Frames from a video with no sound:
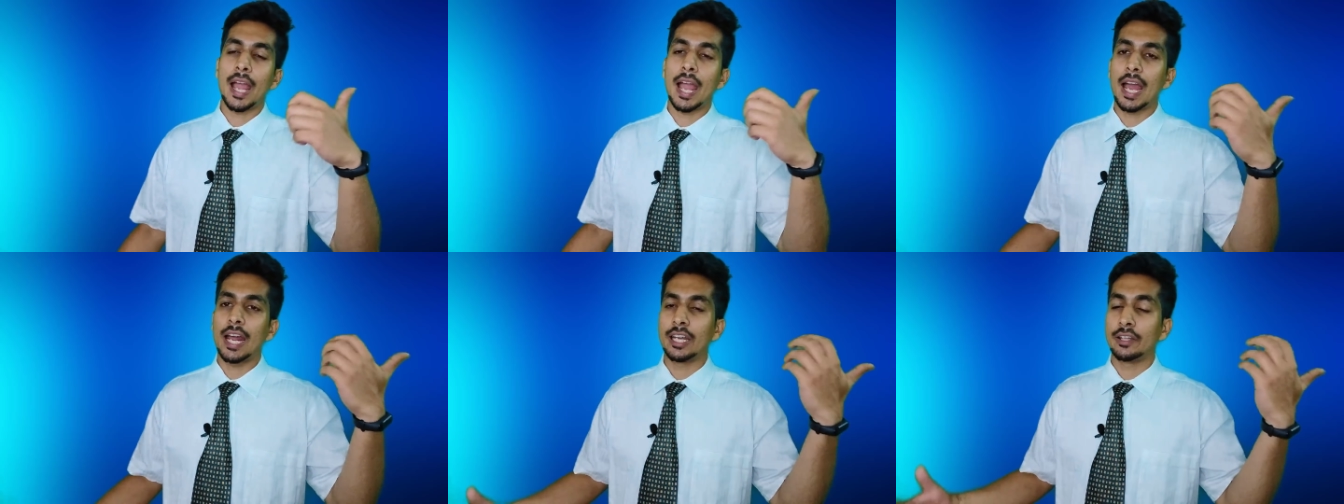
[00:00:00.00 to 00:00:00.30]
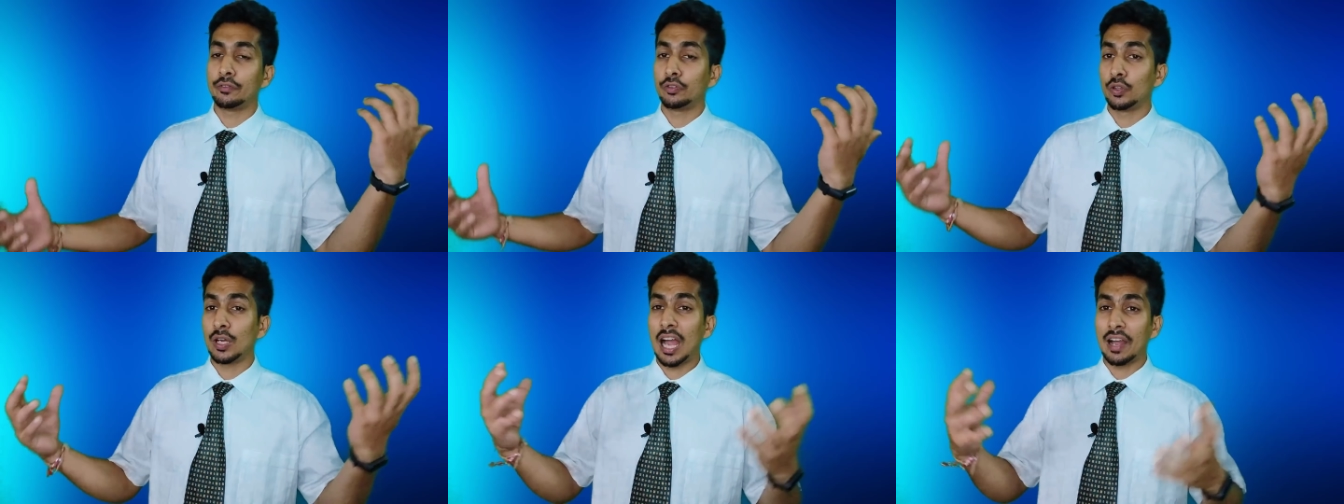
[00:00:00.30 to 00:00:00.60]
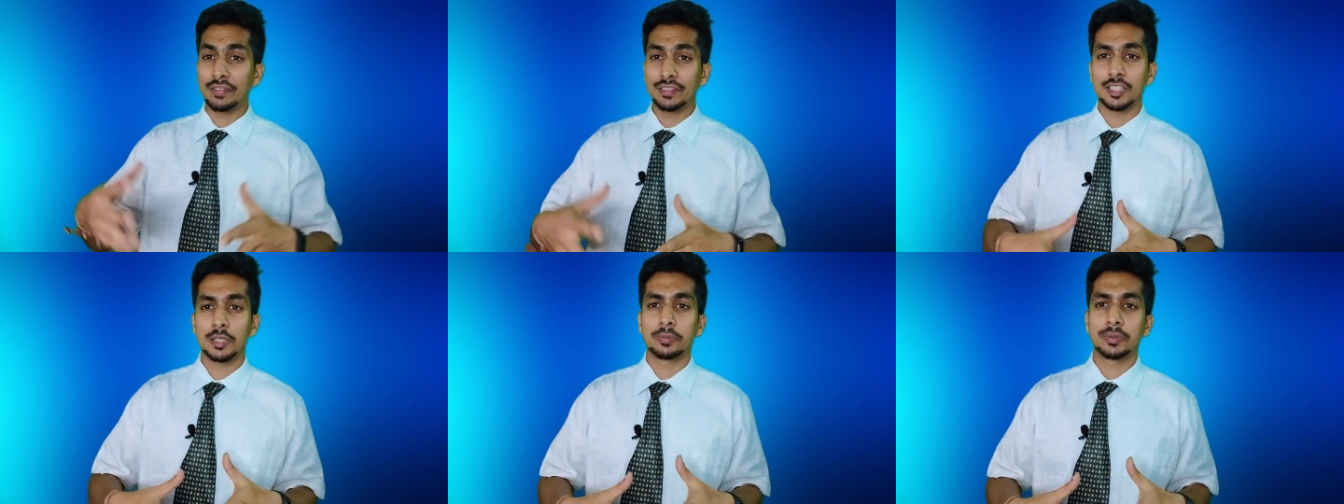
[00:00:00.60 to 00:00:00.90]
And if you
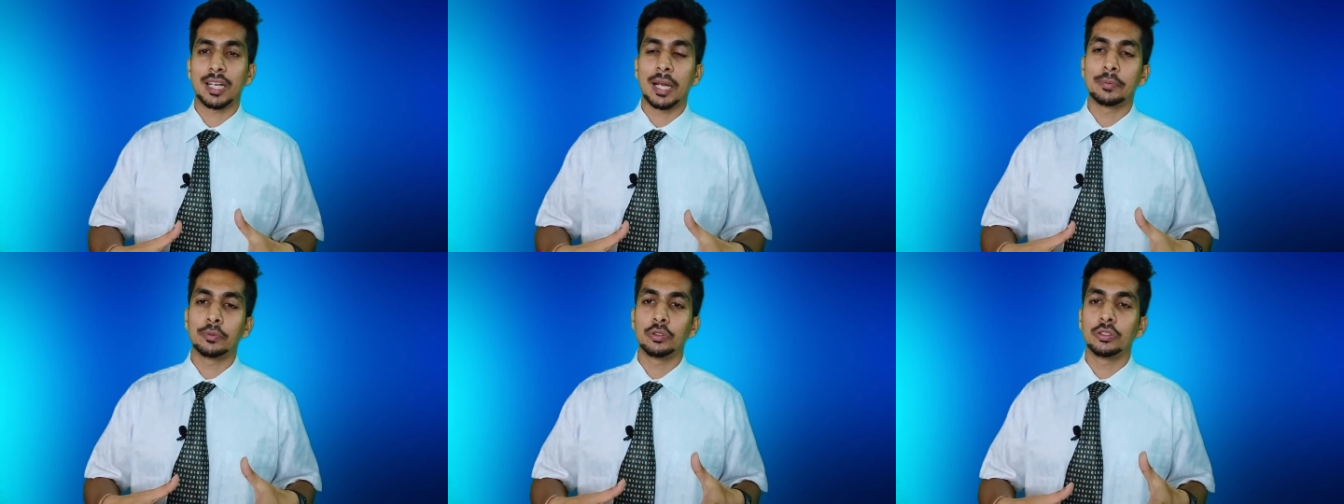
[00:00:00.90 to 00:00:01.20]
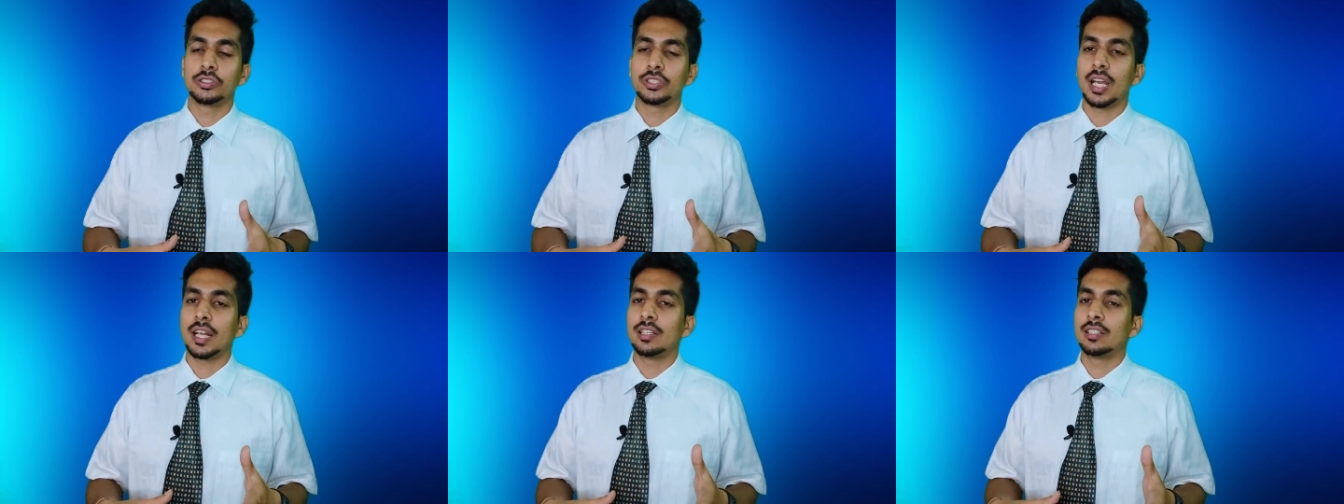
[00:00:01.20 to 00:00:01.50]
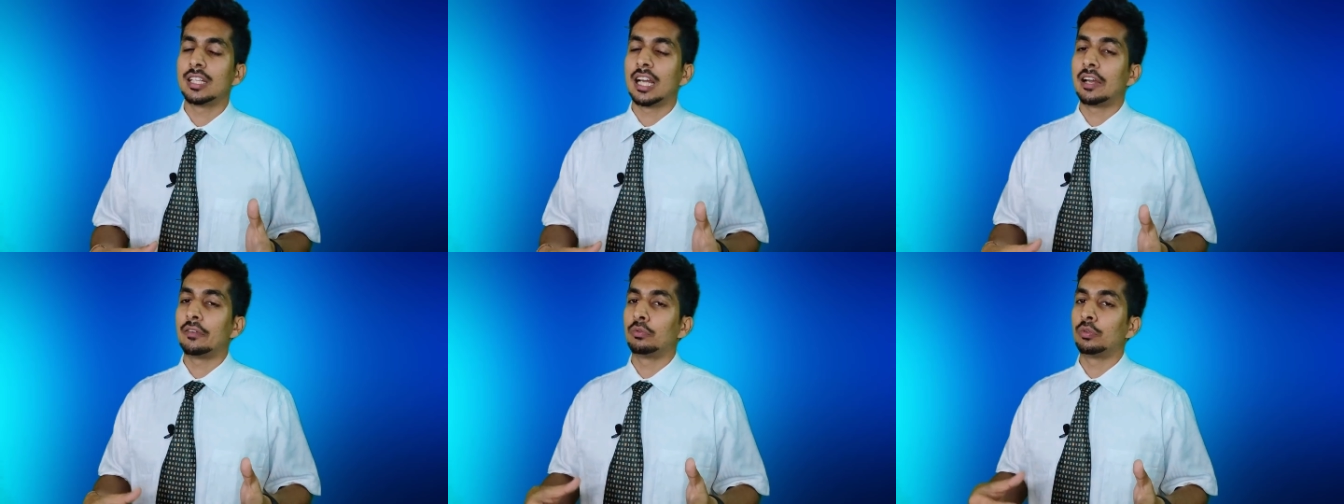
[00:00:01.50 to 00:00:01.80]
haven't subscribed to the
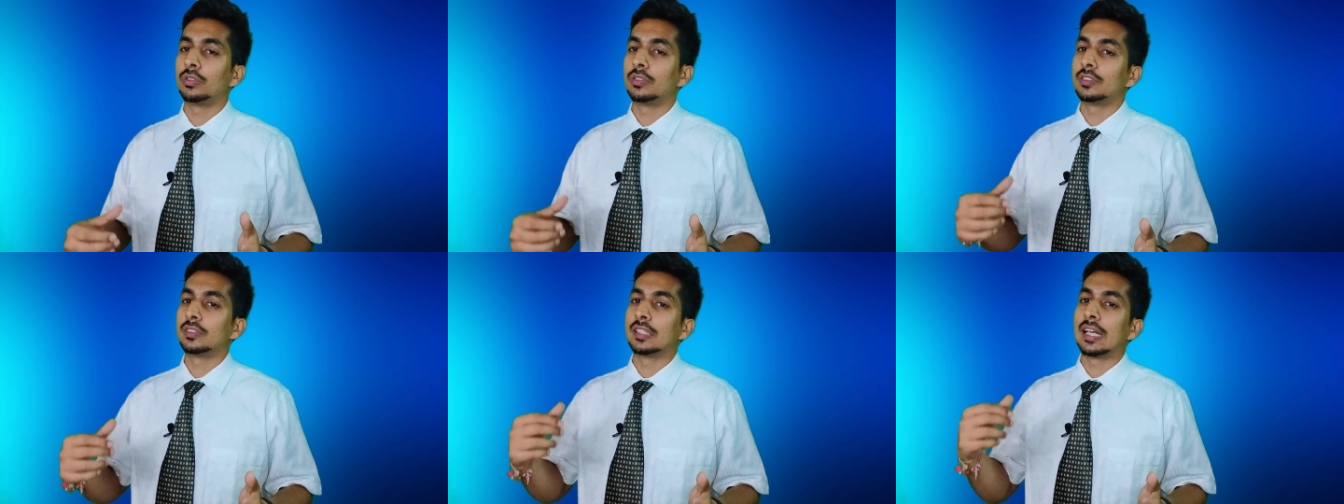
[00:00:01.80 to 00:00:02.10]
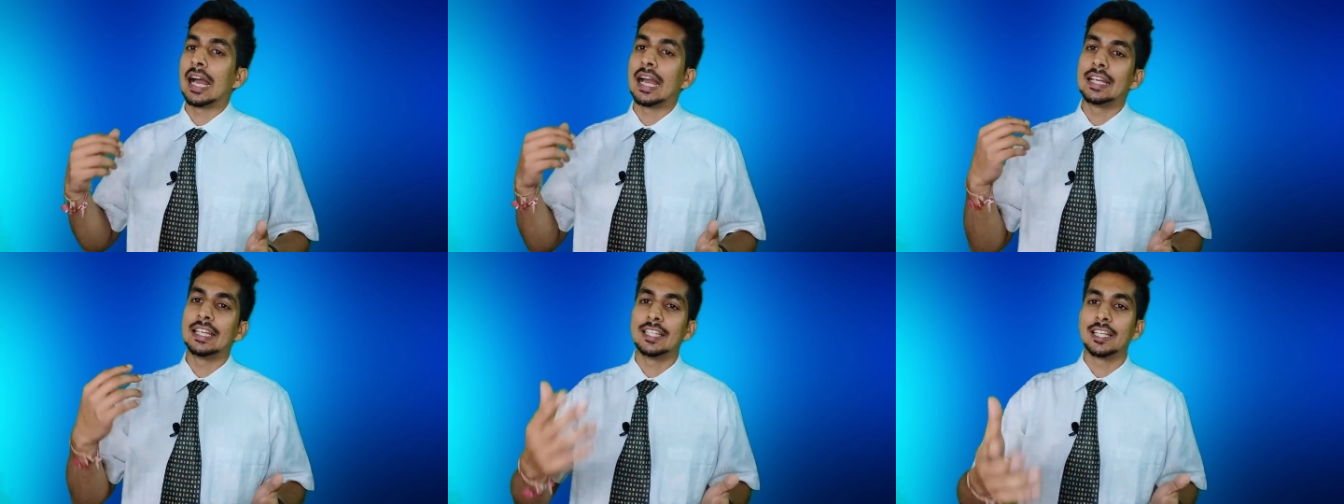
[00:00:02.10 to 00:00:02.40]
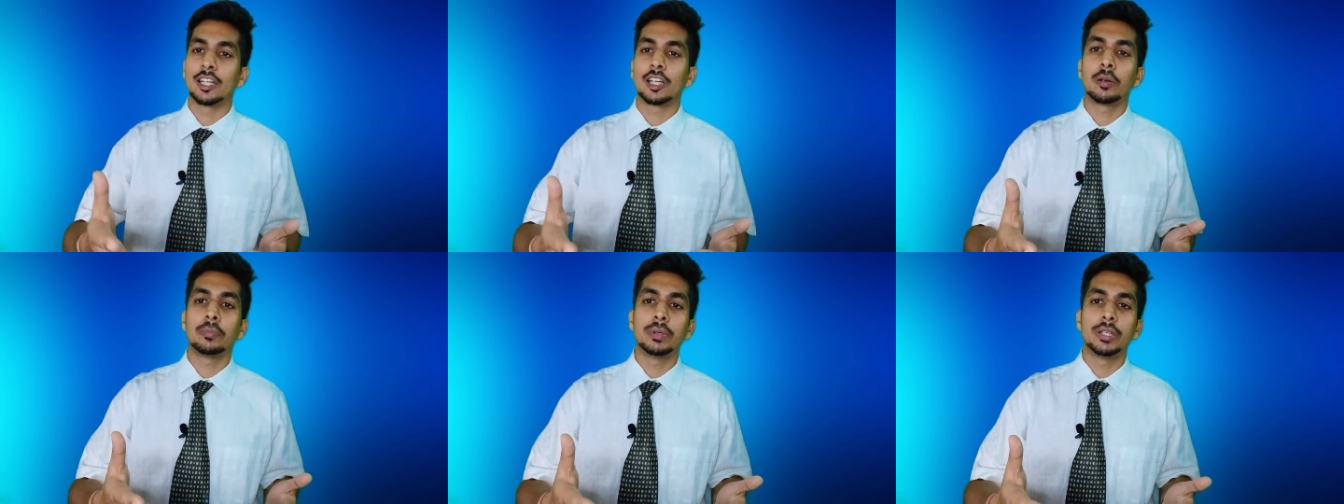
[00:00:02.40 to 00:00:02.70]
channel, I would highly
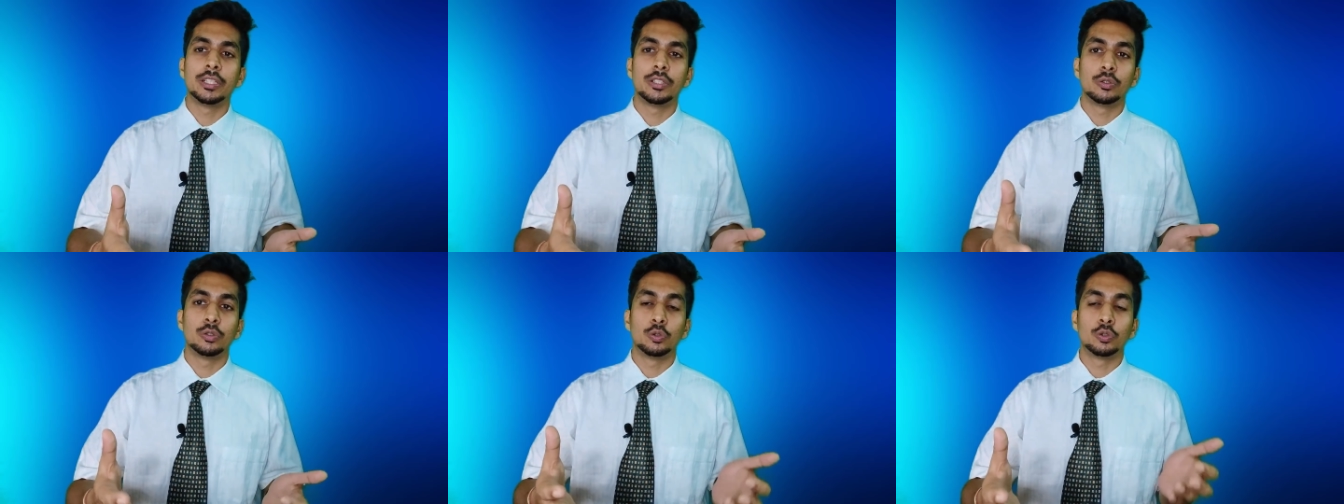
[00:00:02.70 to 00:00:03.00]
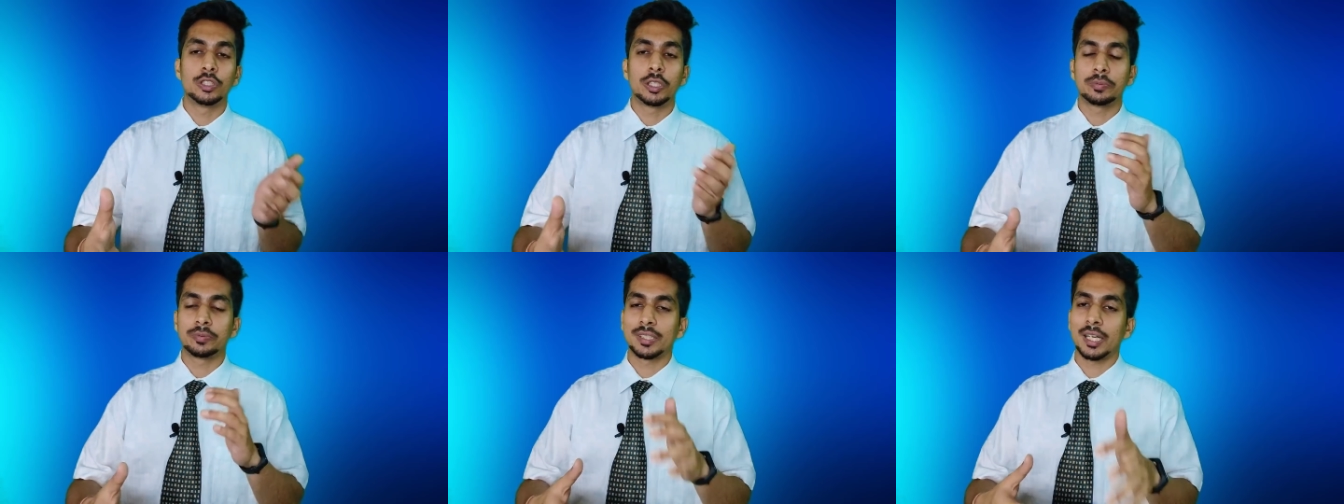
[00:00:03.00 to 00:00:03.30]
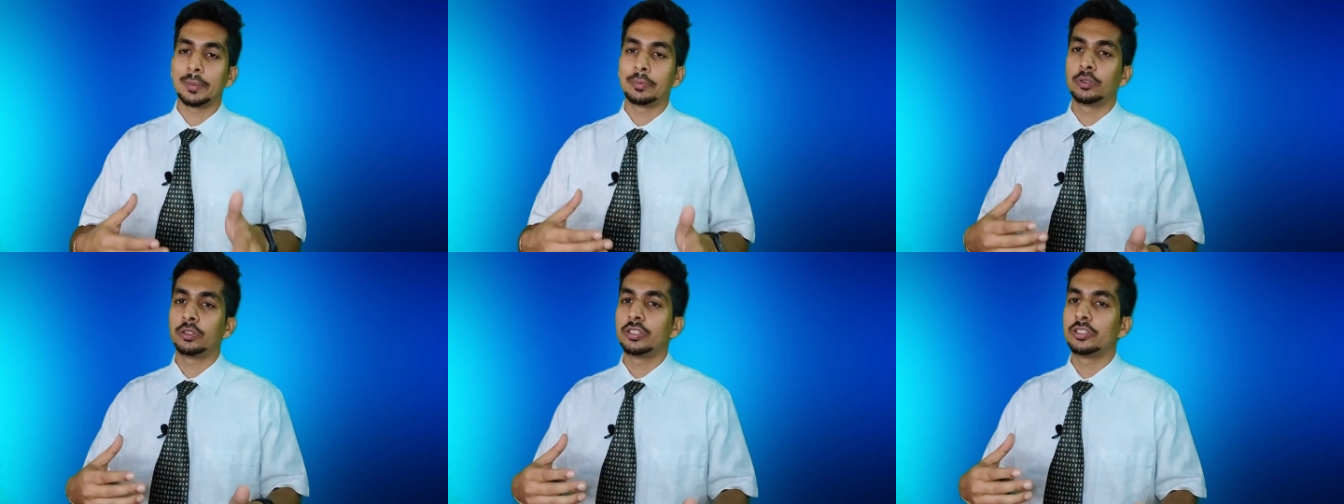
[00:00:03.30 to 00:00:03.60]
recommend you do
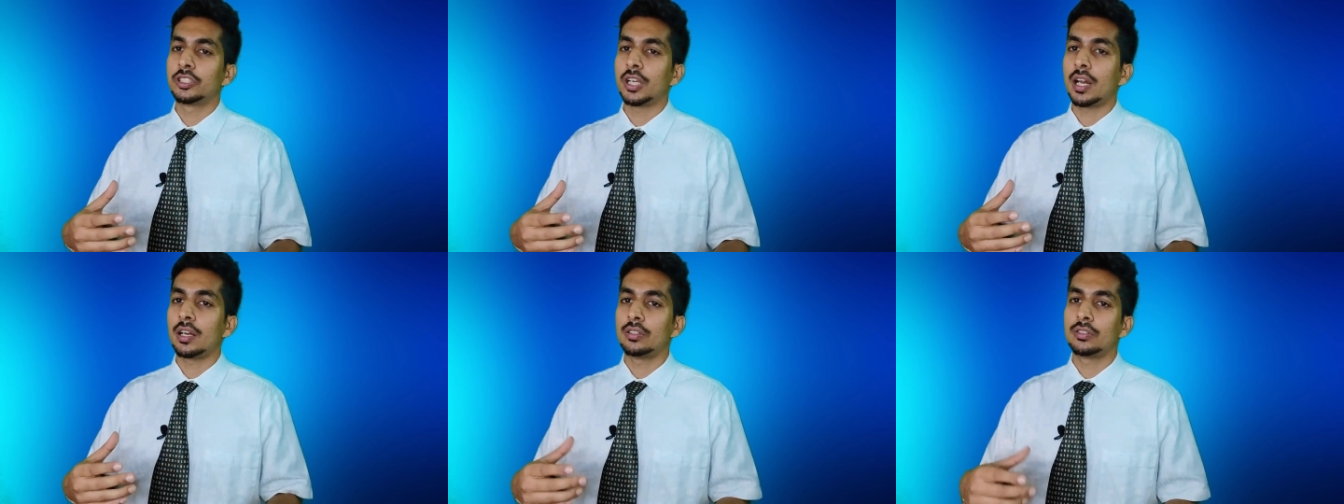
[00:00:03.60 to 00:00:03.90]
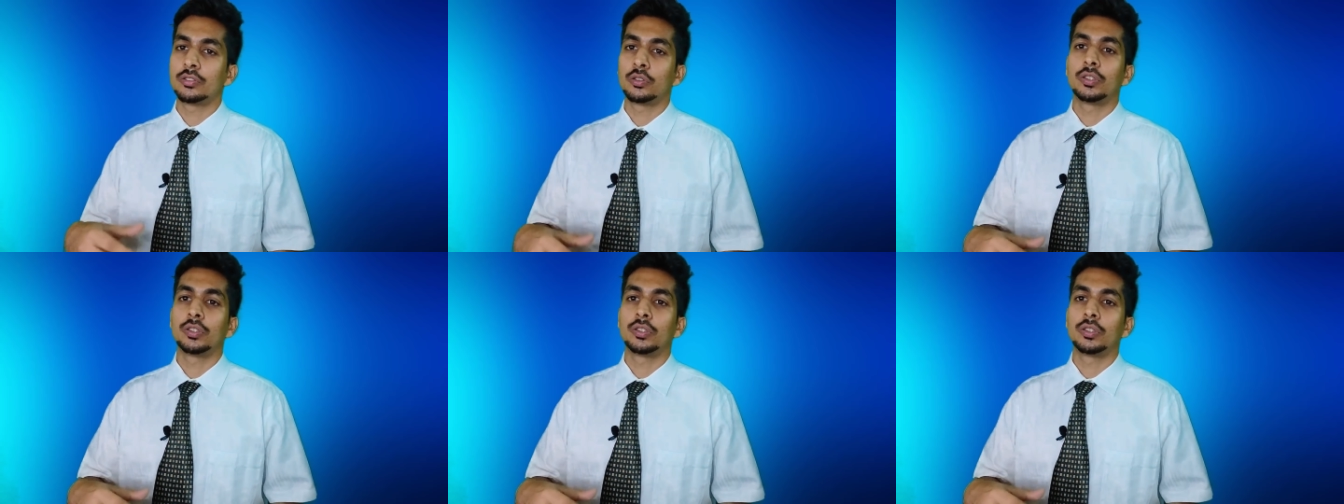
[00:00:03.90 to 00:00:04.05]
subscribe to the channel